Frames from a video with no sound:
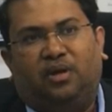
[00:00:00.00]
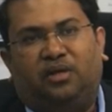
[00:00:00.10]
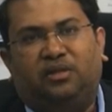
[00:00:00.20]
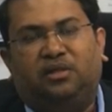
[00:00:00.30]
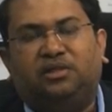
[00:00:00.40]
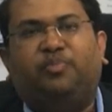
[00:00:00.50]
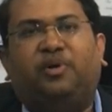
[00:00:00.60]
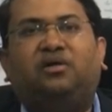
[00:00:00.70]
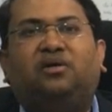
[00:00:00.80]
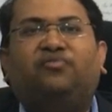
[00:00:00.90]
And in this
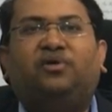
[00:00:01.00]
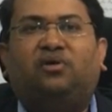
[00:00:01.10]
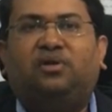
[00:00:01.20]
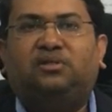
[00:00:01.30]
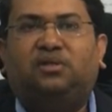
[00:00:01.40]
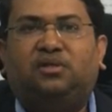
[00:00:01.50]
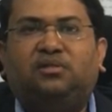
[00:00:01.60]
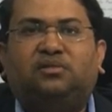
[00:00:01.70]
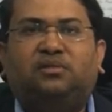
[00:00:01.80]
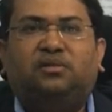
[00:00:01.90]
part of the knowledge
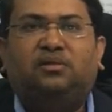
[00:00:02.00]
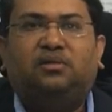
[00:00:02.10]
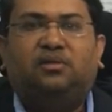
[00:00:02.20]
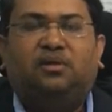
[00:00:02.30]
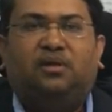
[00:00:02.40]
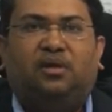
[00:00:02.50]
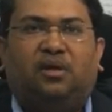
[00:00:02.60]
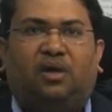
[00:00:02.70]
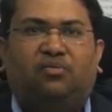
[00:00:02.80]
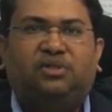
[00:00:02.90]
series,
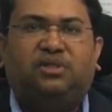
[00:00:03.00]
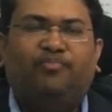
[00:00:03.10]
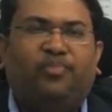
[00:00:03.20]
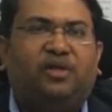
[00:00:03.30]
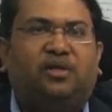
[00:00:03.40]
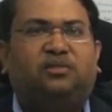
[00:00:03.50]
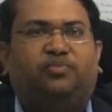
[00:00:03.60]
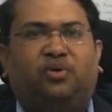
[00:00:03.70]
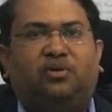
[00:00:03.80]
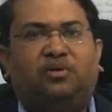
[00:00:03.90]
I would simply touch
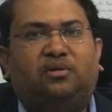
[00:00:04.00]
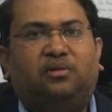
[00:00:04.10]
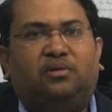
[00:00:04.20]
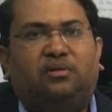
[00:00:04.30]
upon